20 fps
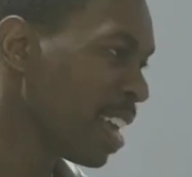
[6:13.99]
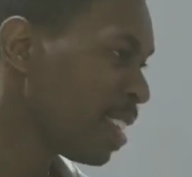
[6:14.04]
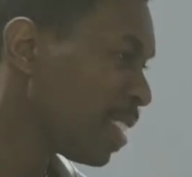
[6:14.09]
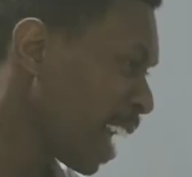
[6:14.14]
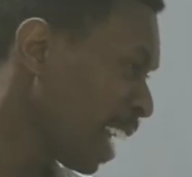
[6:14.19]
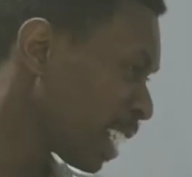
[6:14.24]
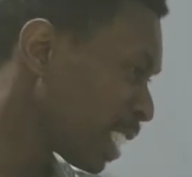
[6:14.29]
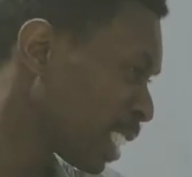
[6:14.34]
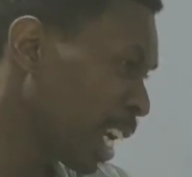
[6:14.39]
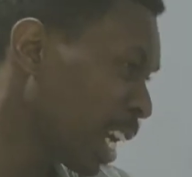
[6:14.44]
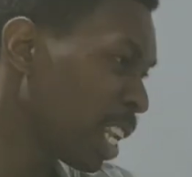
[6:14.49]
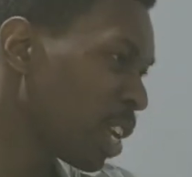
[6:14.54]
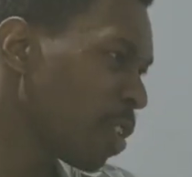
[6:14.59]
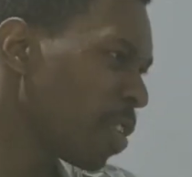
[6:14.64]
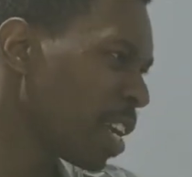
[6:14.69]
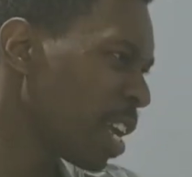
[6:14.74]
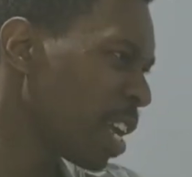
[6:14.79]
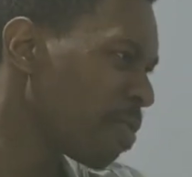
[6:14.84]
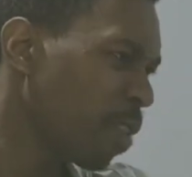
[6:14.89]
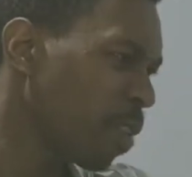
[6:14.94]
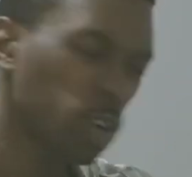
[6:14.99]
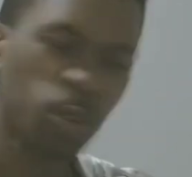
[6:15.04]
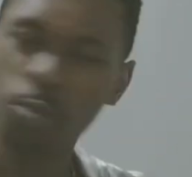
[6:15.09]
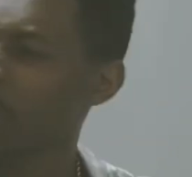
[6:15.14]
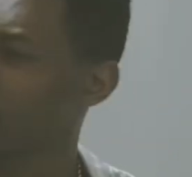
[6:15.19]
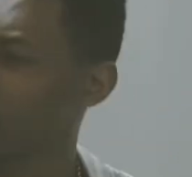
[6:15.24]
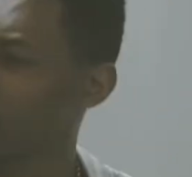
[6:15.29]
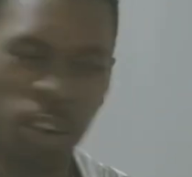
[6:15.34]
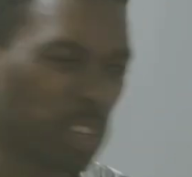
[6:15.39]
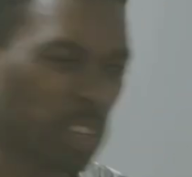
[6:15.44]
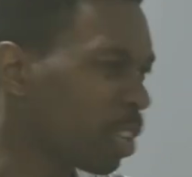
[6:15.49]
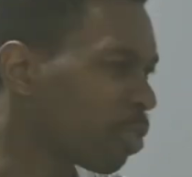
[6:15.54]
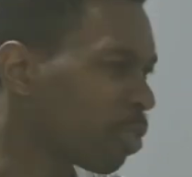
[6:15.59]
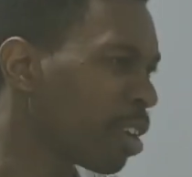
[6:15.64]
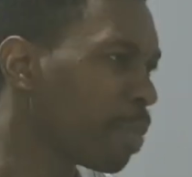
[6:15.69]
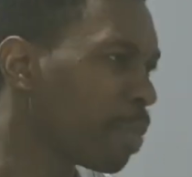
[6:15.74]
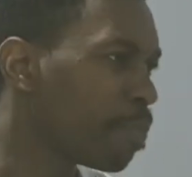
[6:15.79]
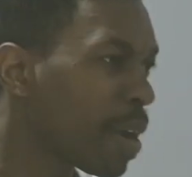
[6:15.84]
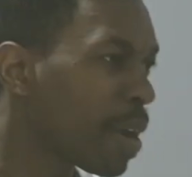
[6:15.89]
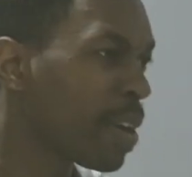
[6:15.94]
You got Charlie over there rolling with third
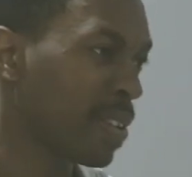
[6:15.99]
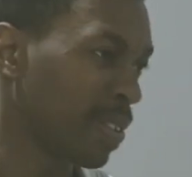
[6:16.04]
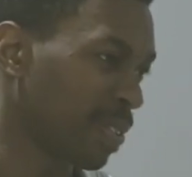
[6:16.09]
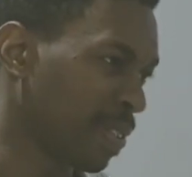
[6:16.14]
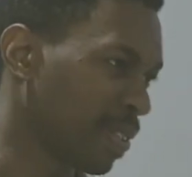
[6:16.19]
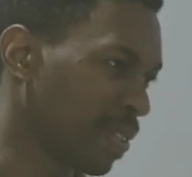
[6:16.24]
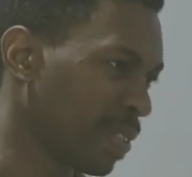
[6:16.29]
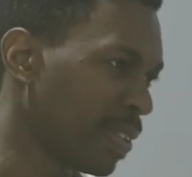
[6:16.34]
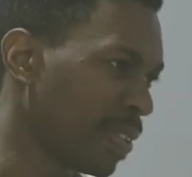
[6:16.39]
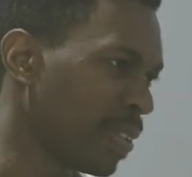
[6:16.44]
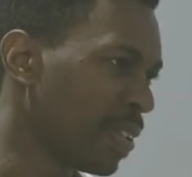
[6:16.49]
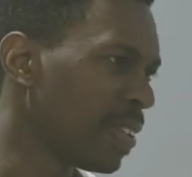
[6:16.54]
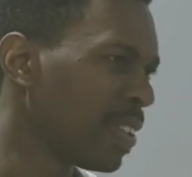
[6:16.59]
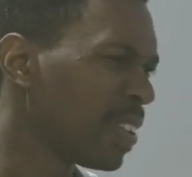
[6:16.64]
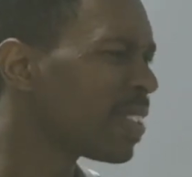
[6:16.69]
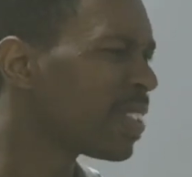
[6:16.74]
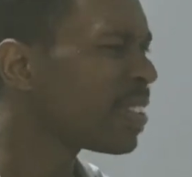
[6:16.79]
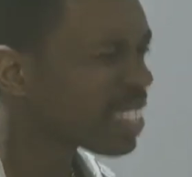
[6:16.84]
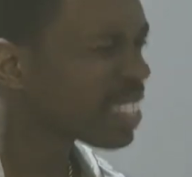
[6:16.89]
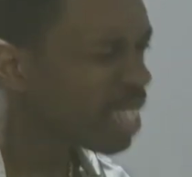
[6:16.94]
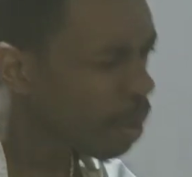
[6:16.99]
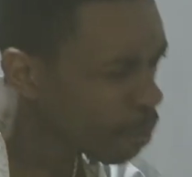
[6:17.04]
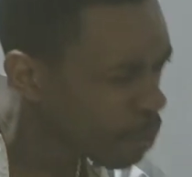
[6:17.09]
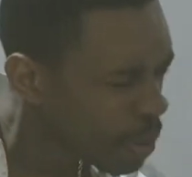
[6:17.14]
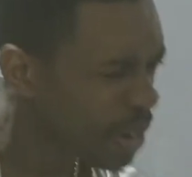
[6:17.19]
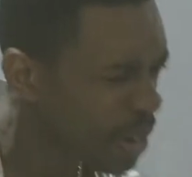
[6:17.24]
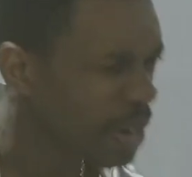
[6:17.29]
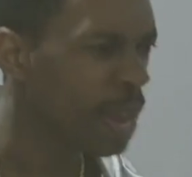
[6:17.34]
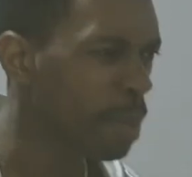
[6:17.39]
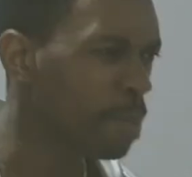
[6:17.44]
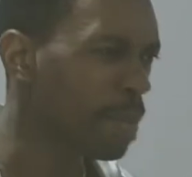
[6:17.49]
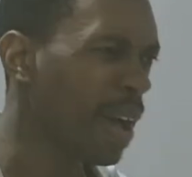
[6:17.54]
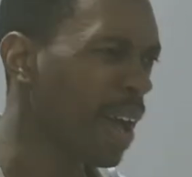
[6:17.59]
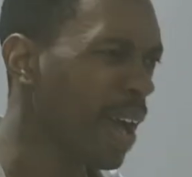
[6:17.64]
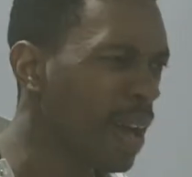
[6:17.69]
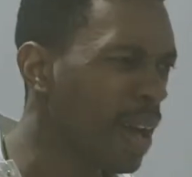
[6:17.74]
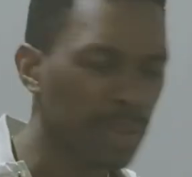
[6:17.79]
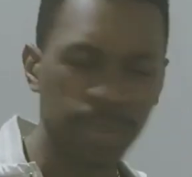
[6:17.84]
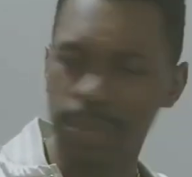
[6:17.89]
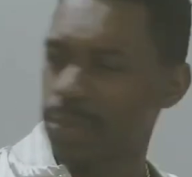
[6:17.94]
degree burns. Stop burning down my
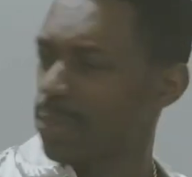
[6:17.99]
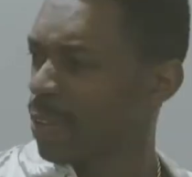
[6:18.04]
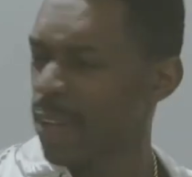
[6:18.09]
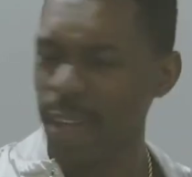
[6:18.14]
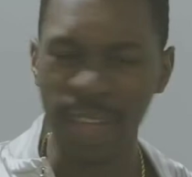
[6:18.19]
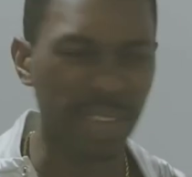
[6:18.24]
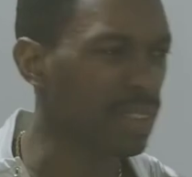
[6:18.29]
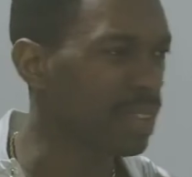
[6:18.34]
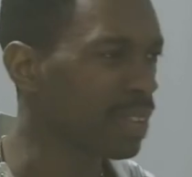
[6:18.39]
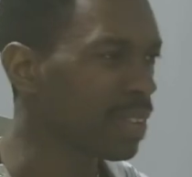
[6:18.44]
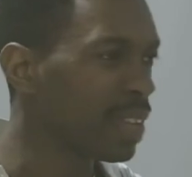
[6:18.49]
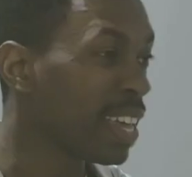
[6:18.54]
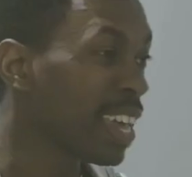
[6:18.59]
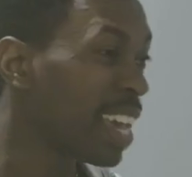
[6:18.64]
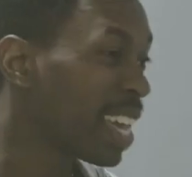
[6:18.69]
house, Gus.